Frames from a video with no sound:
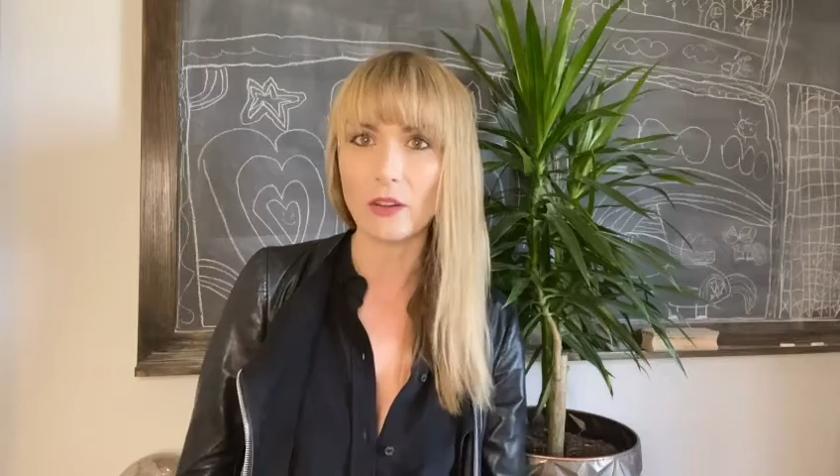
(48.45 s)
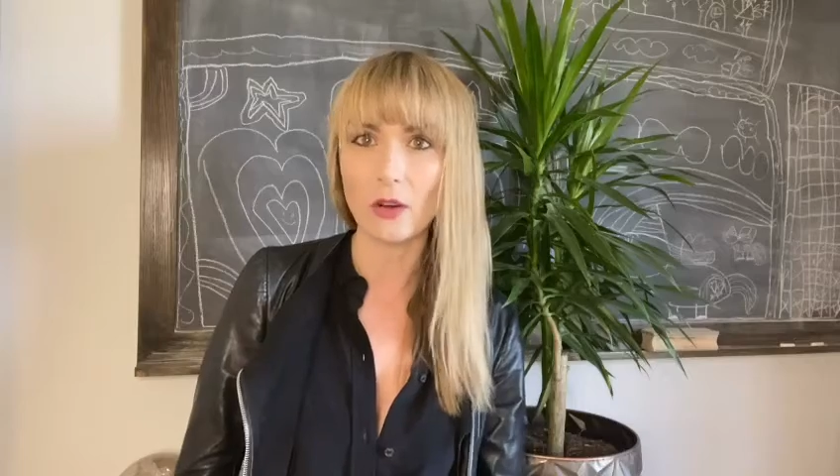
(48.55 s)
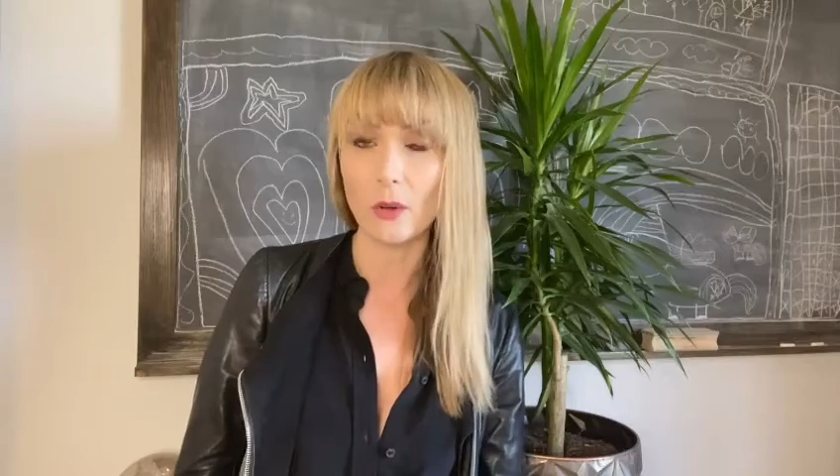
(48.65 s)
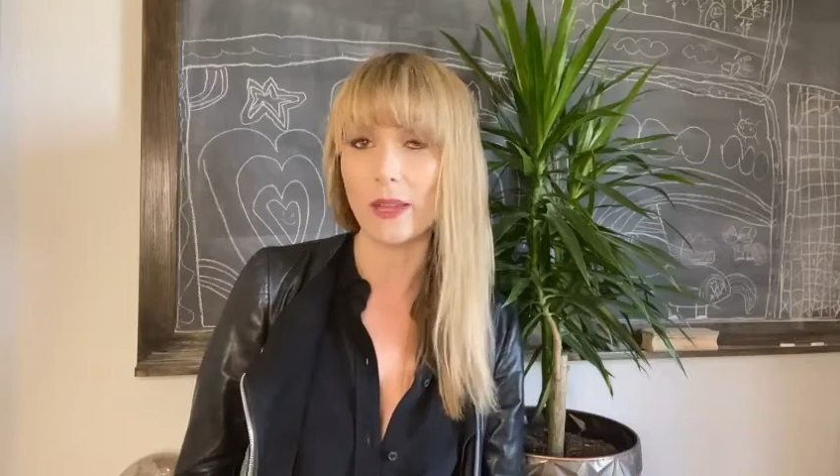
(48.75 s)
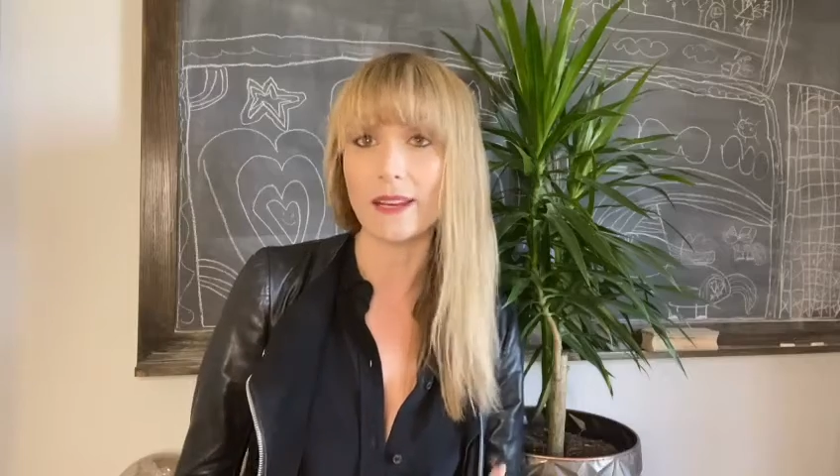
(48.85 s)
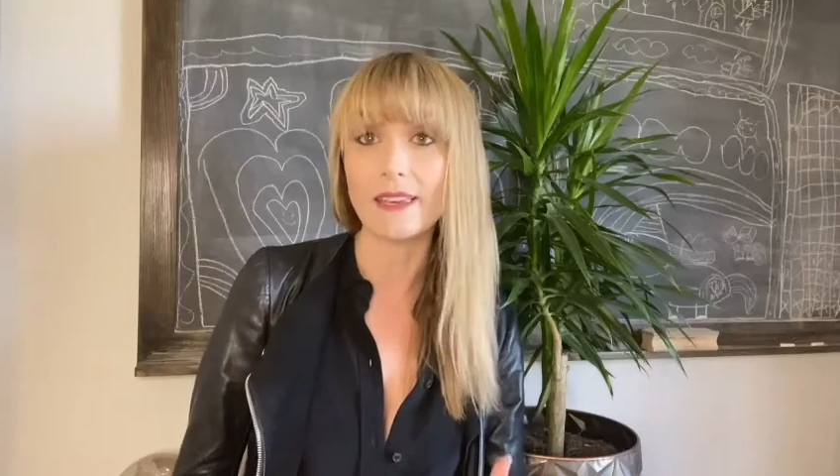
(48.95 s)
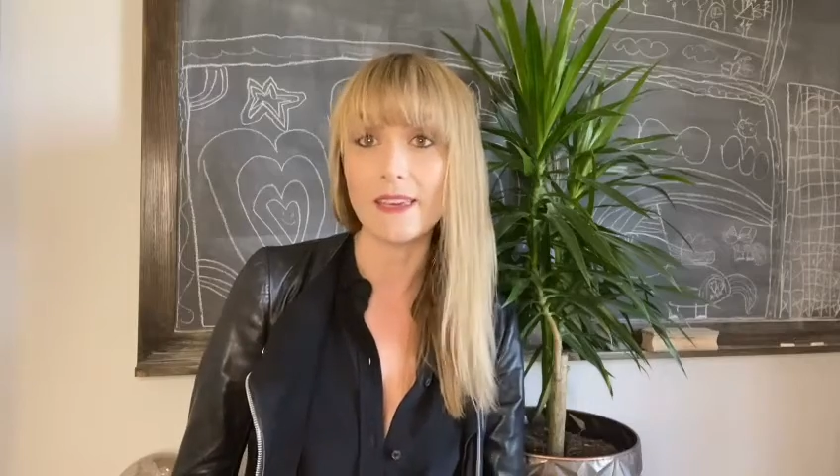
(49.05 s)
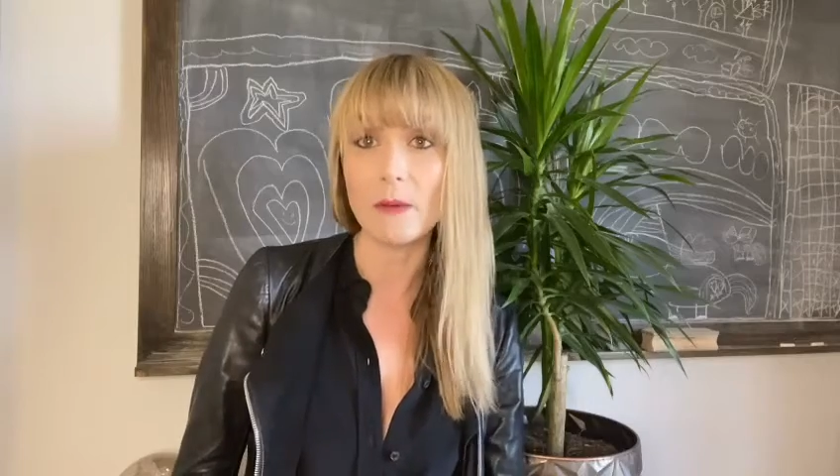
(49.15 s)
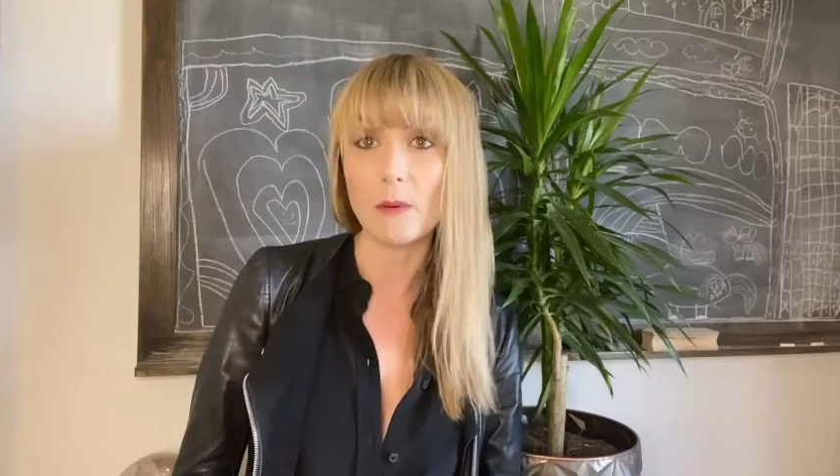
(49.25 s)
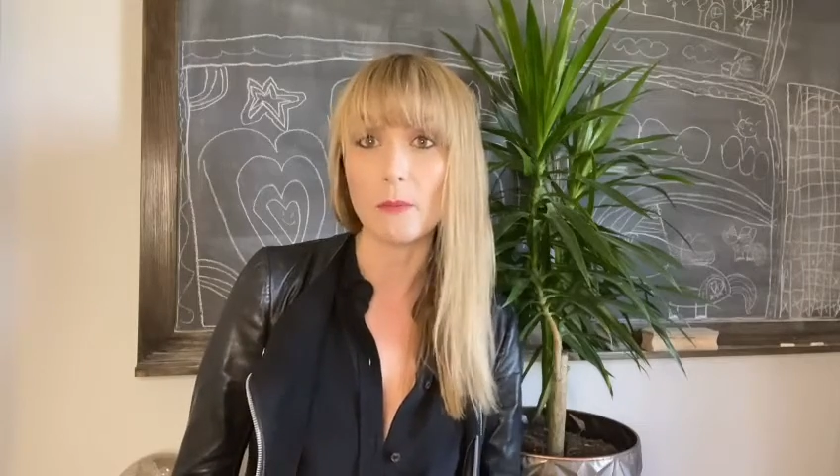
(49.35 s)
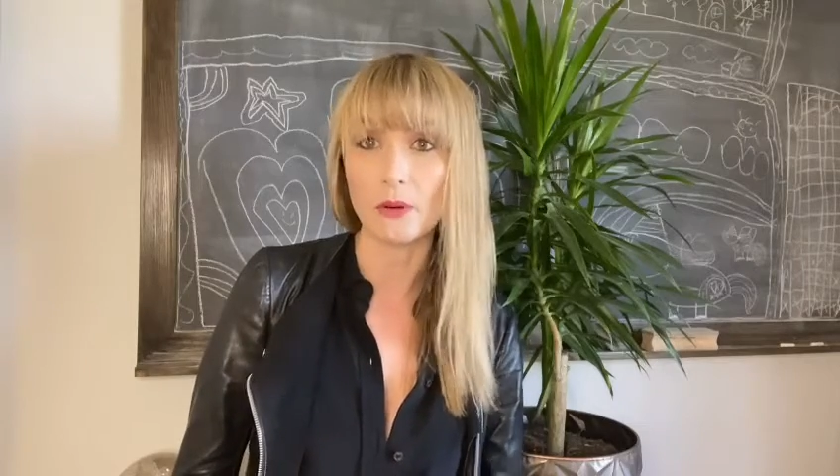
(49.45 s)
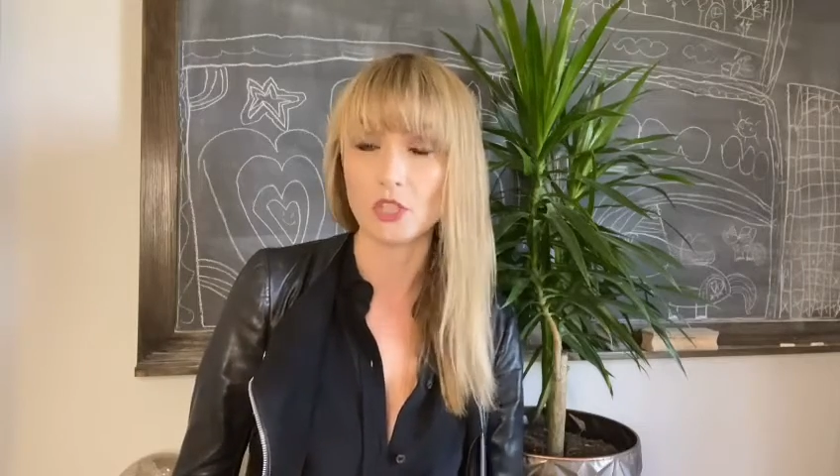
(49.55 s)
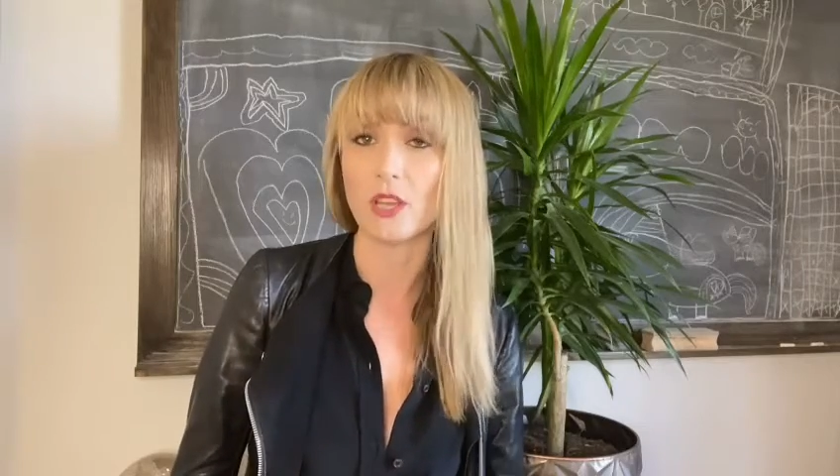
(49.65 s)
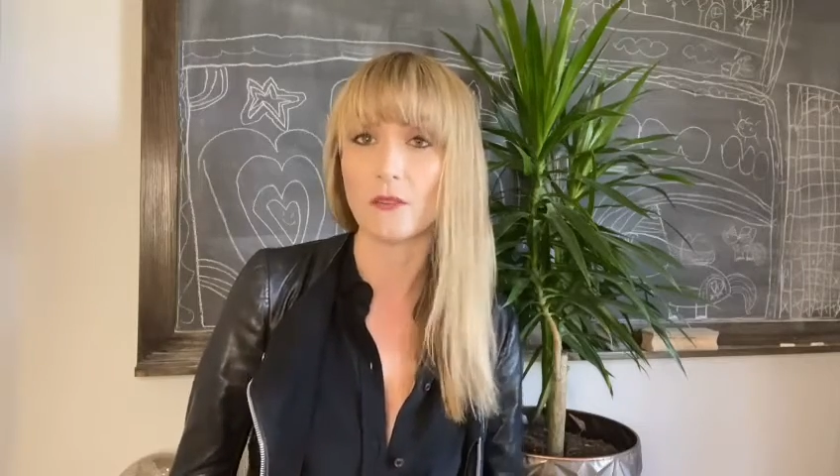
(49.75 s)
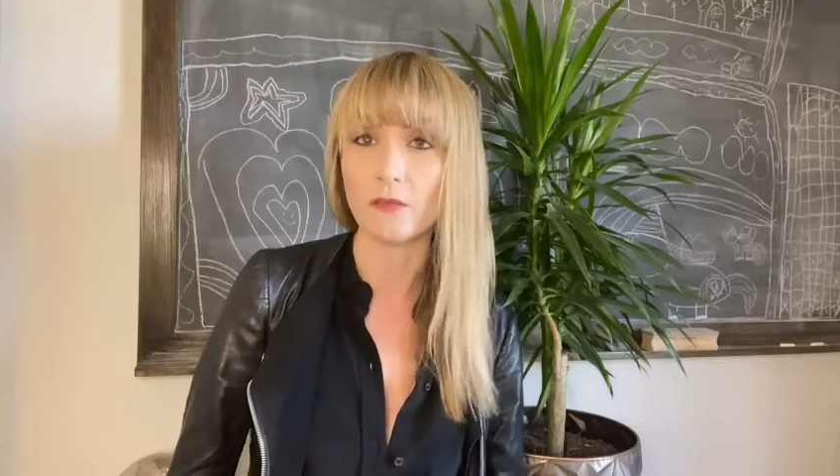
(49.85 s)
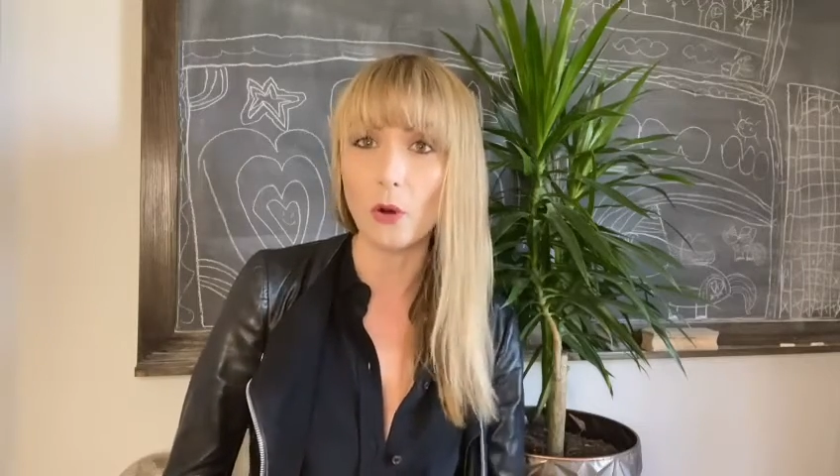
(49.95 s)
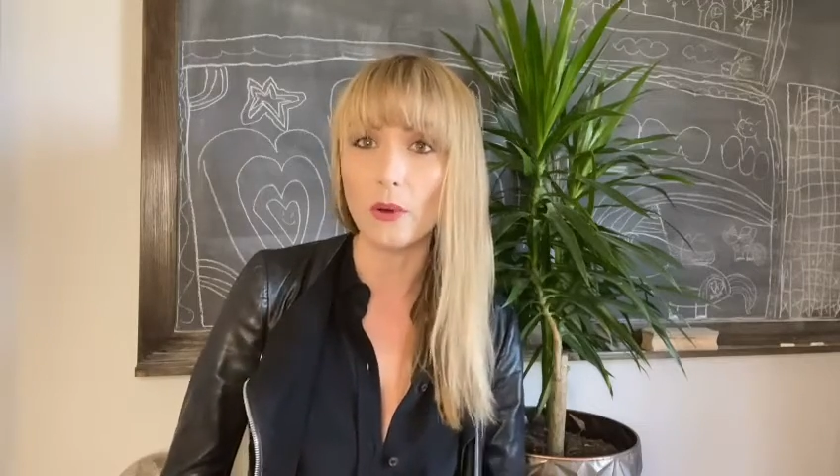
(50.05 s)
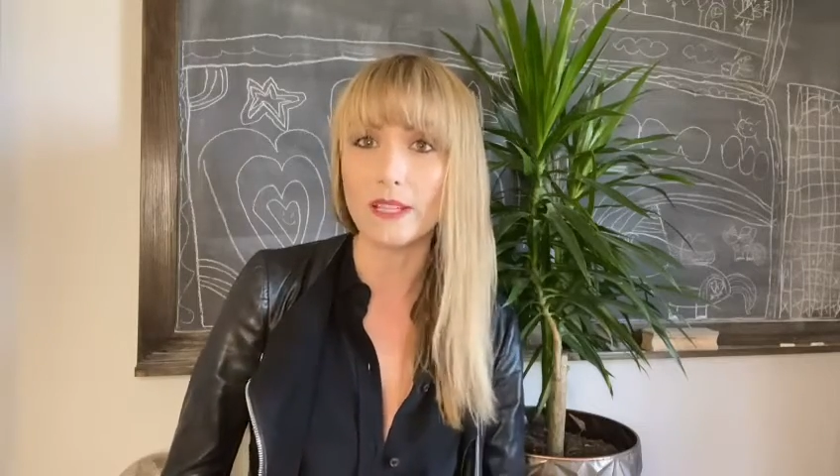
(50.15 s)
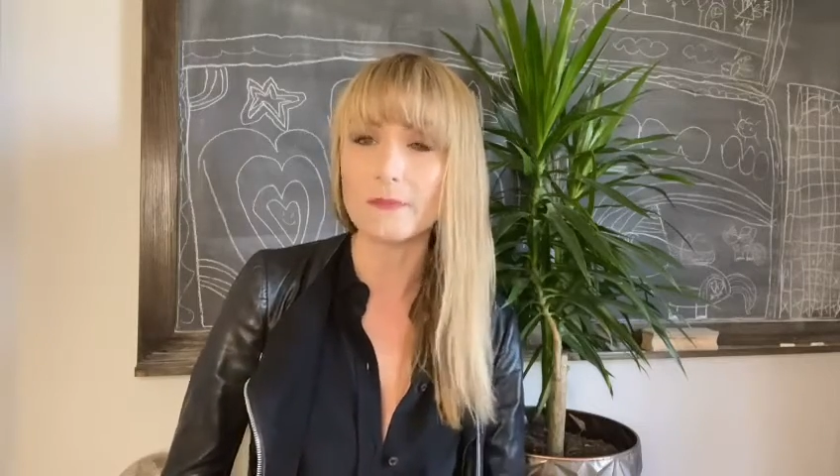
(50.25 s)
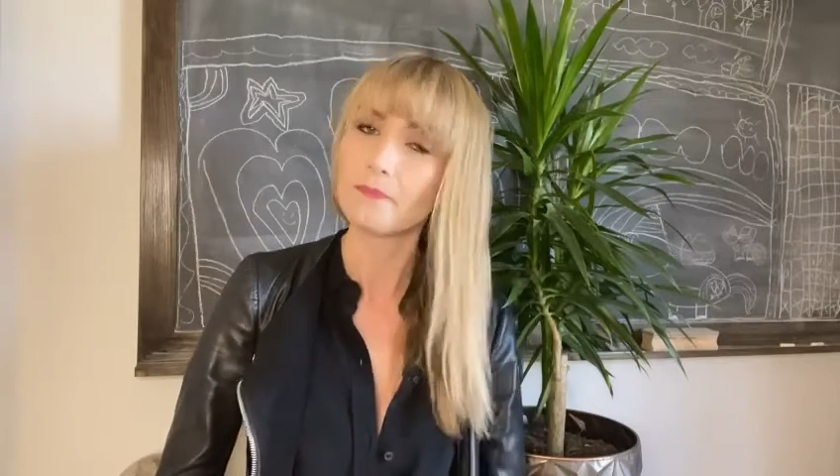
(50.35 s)
goal and keep pushing
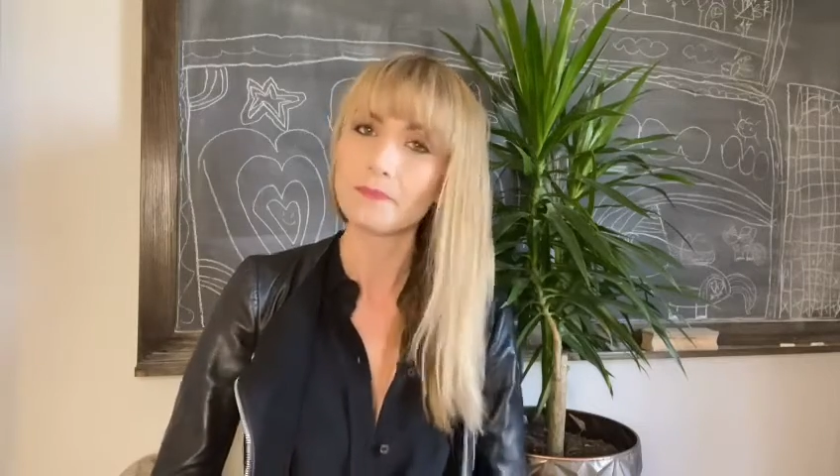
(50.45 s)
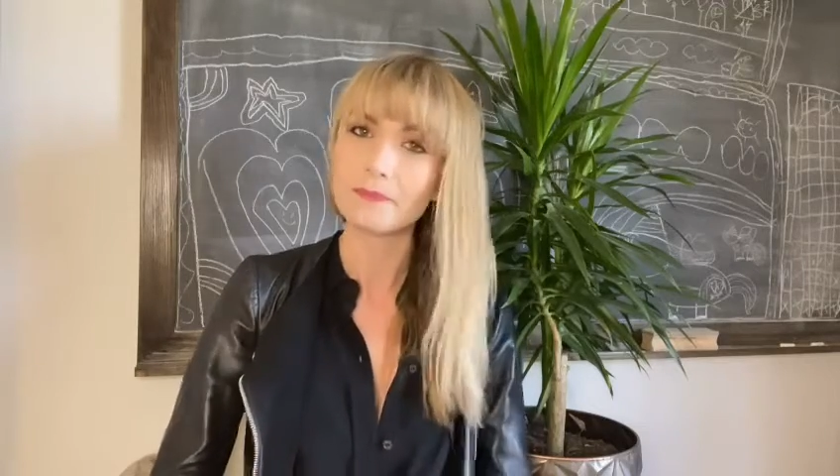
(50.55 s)
forward.